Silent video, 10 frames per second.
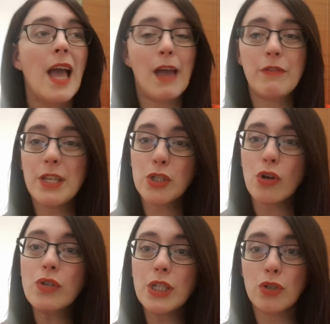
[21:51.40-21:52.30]
Everything's
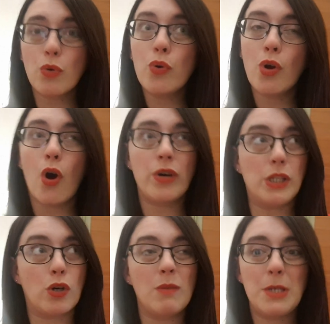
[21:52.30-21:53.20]
already done, or
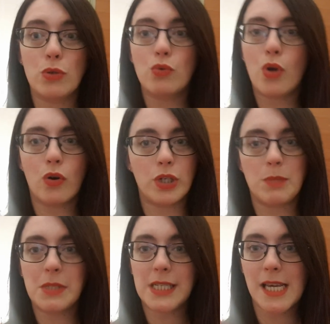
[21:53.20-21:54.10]
it's going to be done on
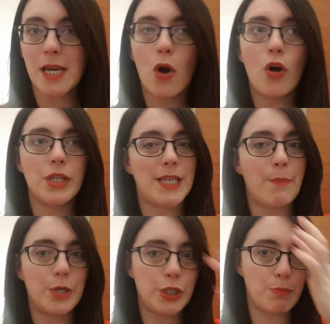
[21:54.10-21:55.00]
Christmas Day. All that's
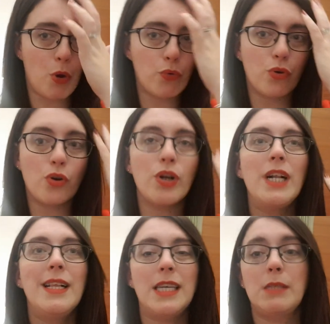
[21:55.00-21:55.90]
happening tomorrow
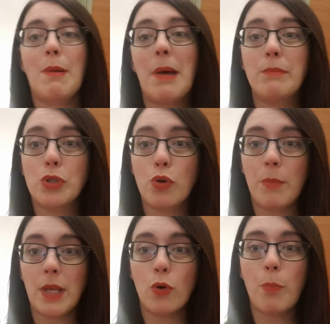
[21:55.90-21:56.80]
is my mum's
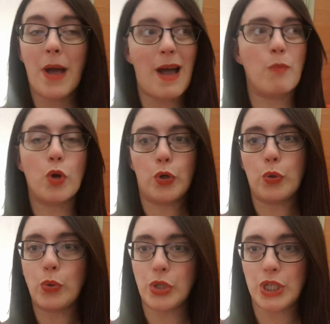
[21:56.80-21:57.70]
coming up and we're going to
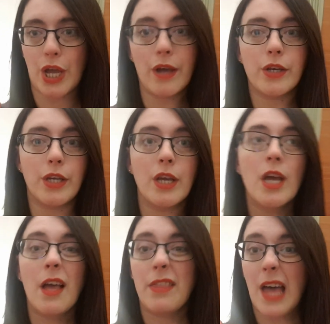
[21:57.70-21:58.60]
cook the turkey.
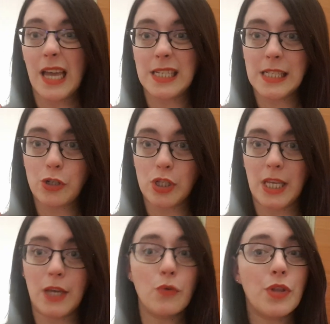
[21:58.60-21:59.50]
That is
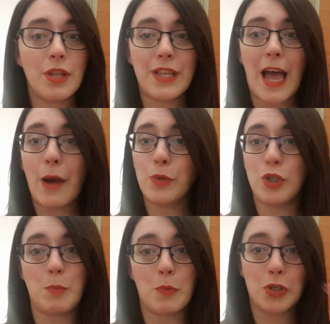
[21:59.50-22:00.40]
literally it. Other than that, I will
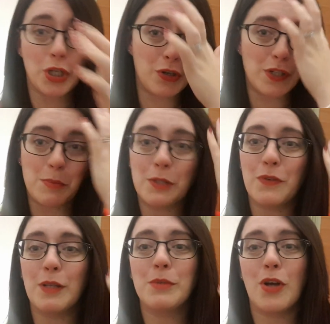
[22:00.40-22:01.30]
just be watching Christmas
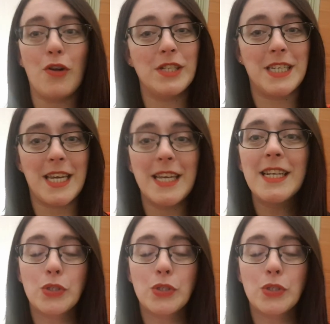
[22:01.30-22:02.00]
films all day.